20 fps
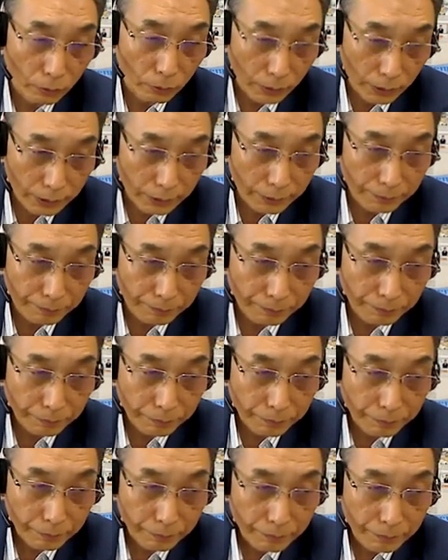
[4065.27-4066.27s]
I mean, that's
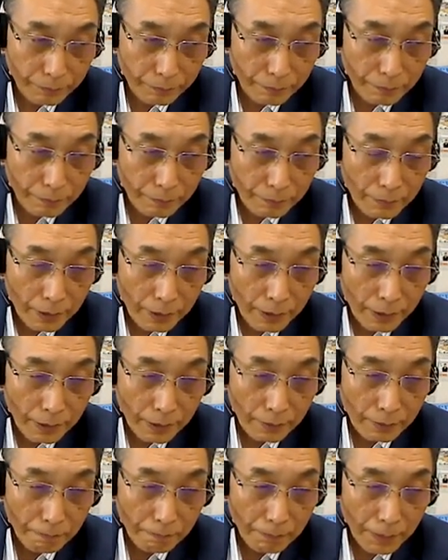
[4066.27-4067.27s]
hard to differentiate.